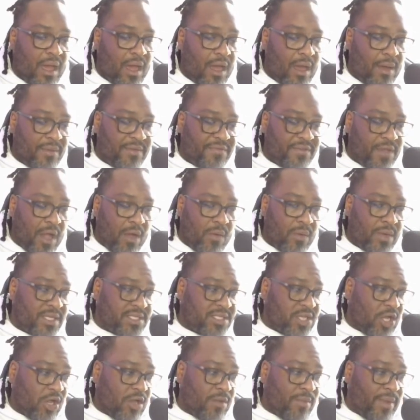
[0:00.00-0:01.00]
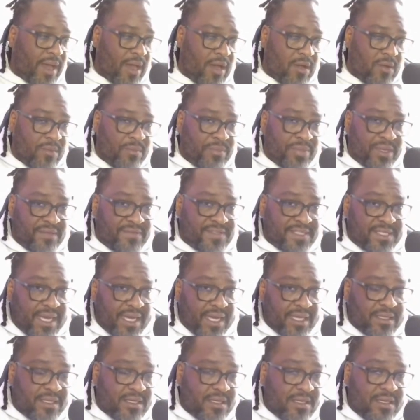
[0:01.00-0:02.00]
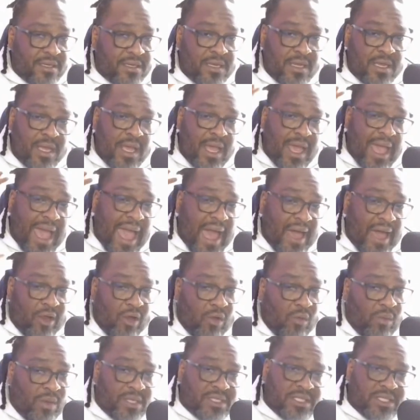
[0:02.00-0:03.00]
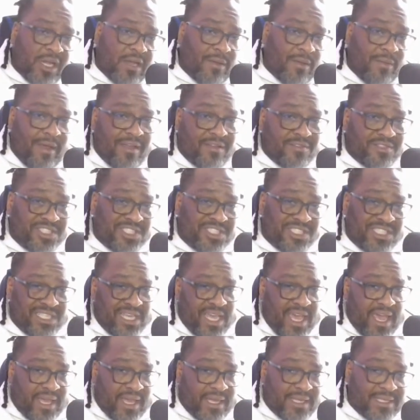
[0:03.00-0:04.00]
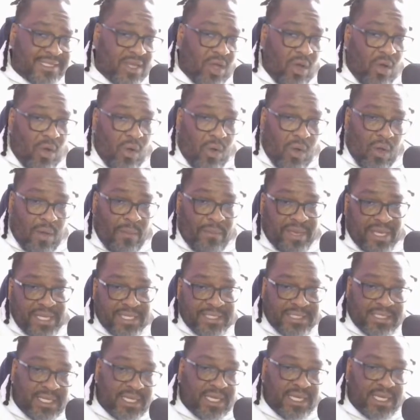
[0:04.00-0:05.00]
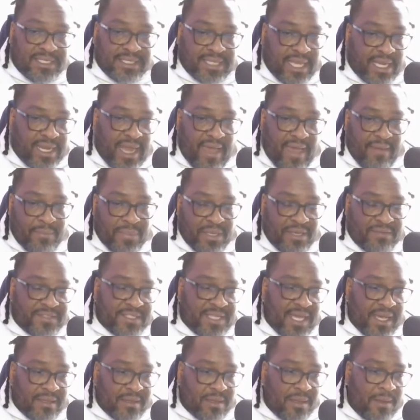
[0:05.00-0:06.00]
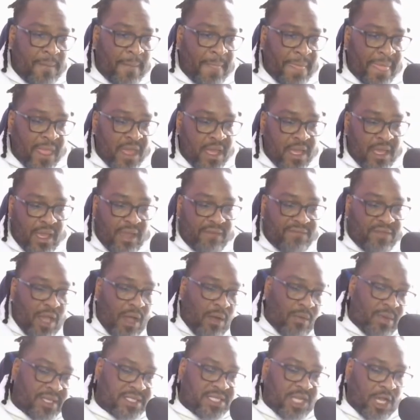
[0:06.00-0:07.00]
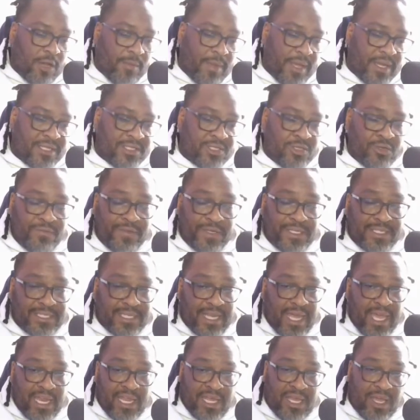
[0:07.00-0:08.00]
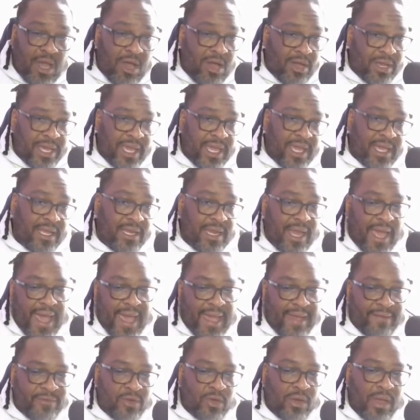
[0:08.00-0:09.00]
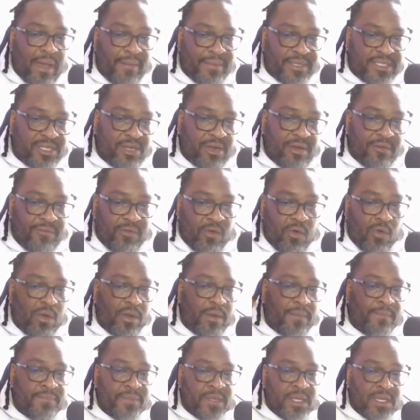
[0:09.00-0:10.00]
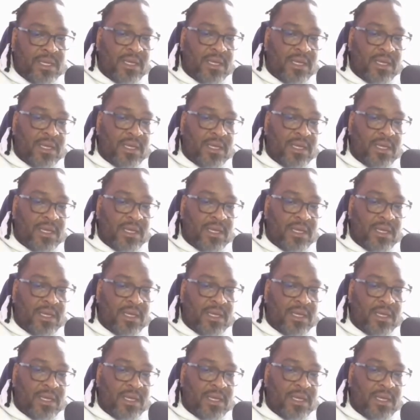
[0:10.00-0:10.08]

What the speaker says: If y'all want to talk about beef sector, I don't want to talk about GX or Beasley because they're not beef sector. If y'all want to talk about the toothless lady, y'all can. I have no commentary for it.